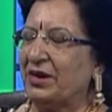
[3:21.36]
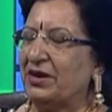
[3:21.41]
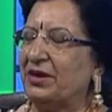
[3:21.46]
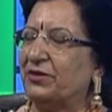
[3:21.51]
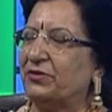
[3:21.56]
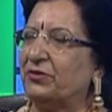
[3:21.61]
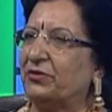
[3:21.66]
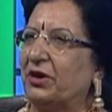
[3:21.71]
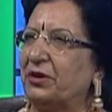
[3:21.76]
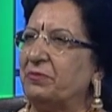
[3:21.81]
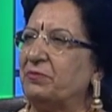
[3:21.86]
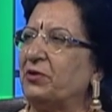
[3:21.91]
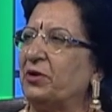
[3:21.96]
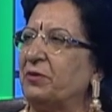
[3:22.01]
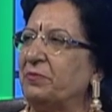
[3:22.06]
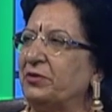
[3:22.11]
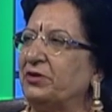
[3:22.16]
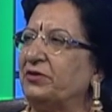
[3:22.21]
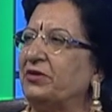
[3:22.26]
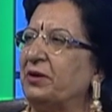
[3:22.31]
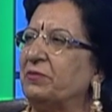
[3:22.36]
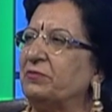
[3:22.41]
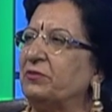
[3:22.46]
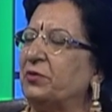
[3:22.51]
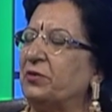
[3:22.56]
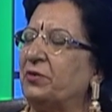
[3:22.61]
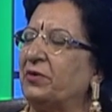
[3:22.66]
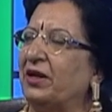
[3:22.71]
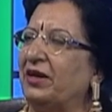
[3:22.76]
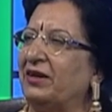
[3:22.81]
So I promised them,
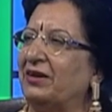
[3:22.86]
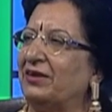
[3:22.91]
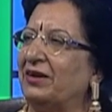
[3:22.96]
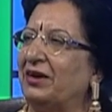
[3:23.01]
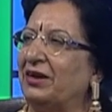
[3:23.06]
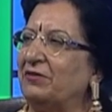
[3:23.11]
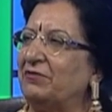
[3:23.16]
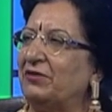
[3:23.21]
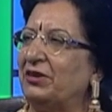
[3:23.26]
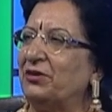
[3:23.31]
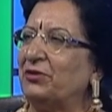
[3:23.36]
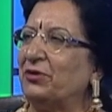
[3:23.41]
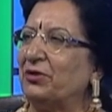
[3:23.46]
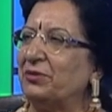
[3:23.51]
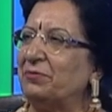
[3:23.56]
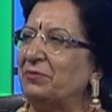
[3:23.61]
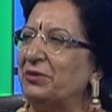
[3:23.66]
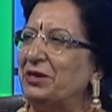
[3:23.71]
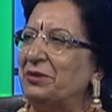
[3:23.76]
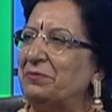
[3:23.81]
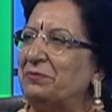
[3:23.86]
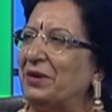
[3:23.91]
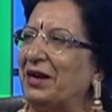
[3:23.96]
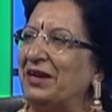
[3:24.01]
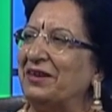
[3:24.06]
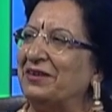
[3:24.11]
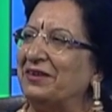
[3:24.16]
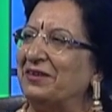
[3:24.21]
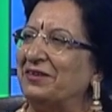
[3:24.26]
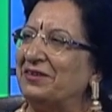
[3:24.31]
okay, I will not be in my
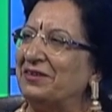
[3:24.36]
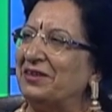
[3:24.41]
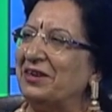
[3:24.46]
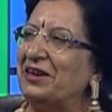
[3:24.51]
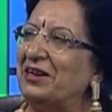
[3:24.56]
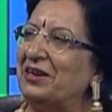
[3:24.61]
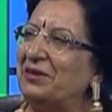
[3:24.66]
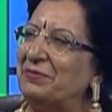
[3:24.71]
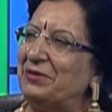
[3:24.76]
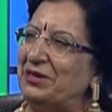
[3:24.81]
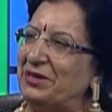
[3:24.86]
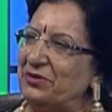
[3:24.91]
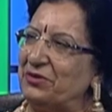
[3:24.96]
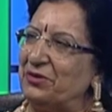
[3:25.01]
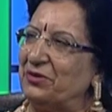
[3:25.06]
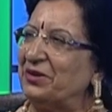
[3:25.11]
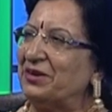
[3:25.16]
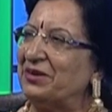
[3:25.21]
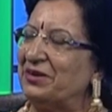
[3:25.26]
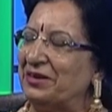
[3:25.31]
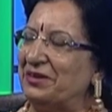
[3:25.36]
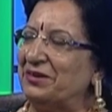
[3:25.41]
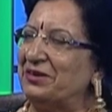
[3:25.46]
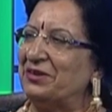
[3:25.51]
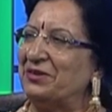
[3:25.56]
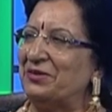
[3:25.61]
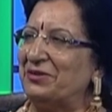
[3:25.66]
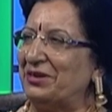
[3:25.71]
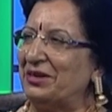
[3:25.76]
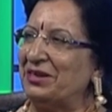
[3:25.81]
country, I will be in your
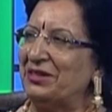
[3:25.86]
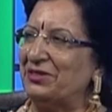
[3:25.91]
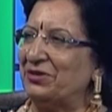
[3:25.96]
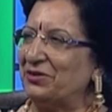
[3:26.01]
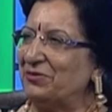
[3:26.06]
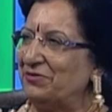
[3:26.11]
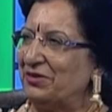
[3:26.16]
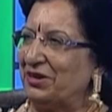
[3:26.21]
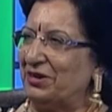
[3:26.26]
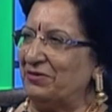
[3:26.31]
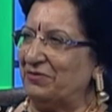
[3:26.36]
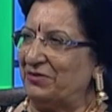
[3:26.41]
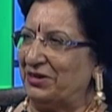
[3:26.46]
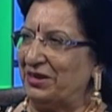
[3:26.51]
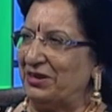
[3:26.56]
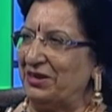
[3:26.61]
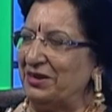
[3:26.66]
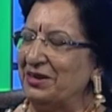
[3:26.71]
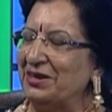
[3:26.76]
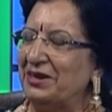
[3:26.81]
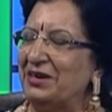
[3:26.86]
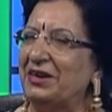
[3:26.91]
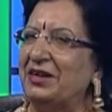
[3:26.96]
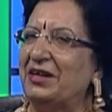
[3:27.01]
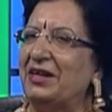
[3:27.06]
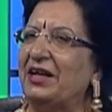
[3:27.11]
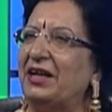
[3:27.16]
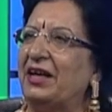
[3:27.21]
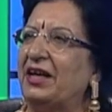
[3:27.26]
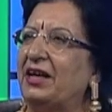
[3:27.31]
country on 10th of January
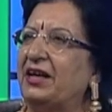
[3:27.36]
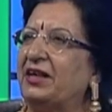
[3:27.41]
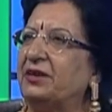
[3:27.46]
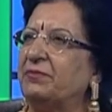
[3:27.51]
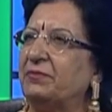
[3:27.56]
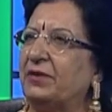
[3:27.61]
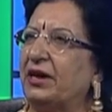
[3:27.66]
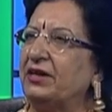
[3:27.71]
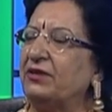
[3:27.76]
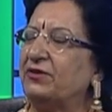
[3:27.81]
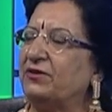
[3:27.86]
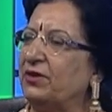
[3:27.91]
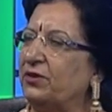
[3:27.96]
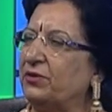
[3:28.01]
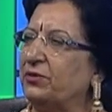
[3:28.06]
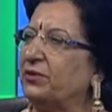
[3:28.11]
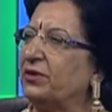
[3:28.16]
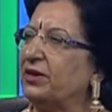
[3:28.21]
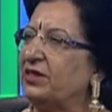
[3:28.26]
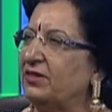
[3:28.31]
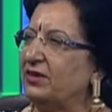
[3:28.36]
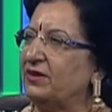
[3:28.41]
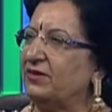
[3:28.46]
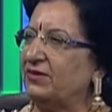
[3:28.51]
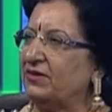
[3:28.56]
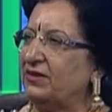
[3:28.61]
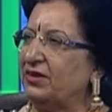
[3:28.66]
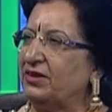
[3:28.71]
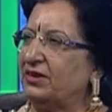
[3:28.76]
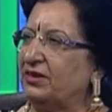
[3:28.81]
and my slogan
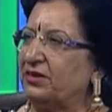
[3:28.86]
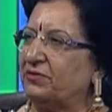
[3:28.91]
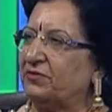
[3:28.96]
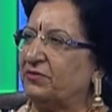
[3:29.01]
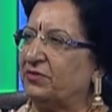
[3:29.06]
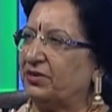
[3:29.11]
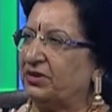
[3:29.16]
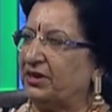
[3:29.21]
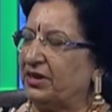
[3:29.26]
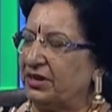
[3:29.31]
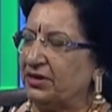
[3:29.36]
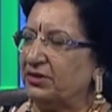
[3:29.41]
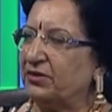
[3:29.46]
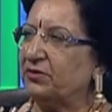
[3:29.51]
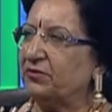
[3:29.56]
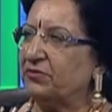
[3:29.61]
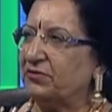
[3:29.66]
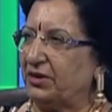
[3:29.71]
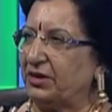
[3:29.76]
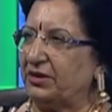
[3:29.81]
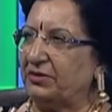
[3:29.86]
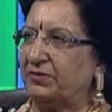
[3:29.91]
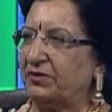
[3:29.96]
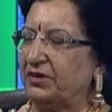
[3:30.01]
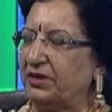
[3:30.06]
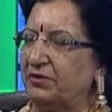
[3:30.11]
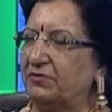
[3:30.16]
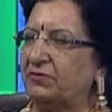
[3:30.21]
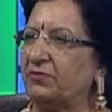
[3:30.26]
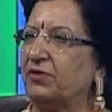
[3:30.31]
this year for 10th of
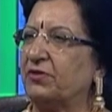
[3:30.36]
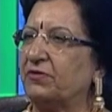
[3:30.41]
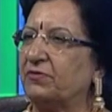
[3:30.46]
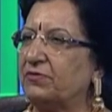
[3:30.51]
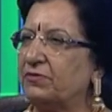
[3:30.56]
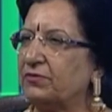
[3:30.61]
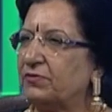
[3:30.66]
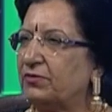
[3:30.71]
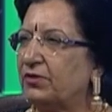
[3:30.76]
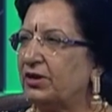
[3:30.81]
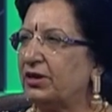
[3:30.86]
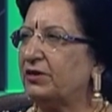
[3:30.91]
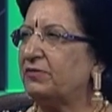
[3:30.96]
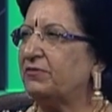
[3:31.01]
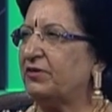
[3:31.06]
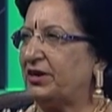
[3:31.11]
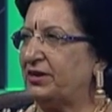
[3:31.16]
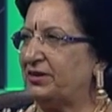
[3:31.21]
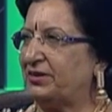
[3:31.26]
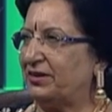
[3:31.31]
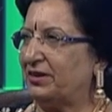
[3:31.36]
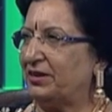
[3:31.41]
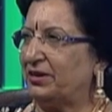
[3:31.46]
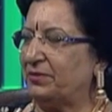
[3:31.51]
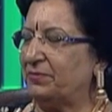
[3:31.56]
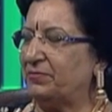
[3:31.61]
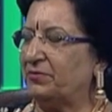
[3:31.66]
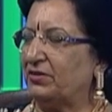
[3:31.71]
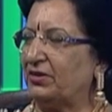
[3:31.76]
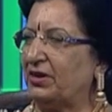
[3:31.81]
January for worldwide
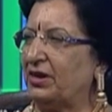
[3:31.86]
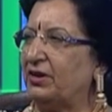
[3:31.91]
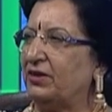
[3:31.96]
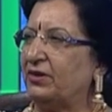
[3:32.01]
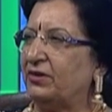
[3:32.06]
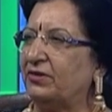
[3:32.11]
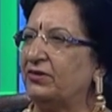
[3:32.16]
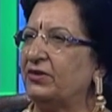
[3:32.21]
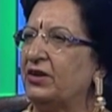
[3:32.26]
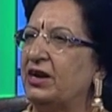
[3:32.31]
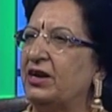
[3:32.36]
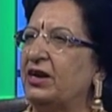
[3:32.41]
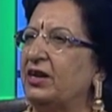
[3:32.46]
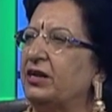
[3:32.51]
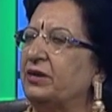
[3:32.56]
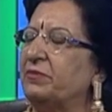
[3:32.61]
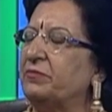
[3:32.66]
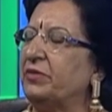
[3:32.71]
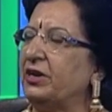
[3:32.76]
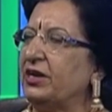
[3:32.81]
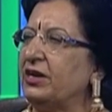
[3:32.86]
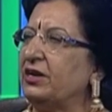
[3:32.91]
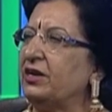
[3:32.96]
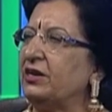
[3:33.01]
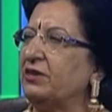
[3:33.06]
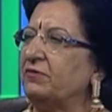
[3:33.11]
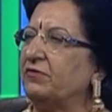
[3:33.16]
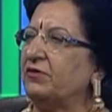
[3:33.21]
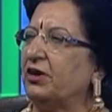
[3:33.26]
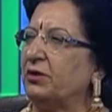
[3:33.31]
clubs hmm. is bring
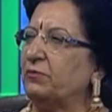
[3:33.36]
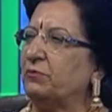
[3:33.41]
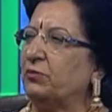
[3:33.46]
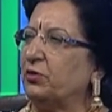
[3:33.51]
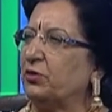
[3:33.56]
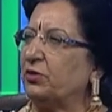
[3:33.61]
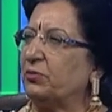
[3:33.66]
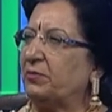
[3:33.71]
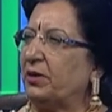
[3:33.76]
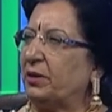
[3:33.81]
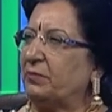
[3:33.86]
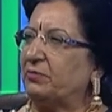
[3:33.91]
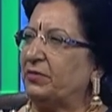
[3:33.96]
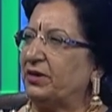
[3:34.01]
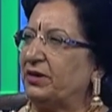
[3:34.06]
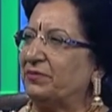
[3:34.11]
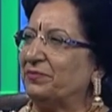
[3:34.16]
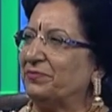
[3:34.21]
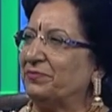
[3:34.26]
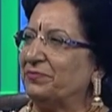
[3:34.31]
in one more member.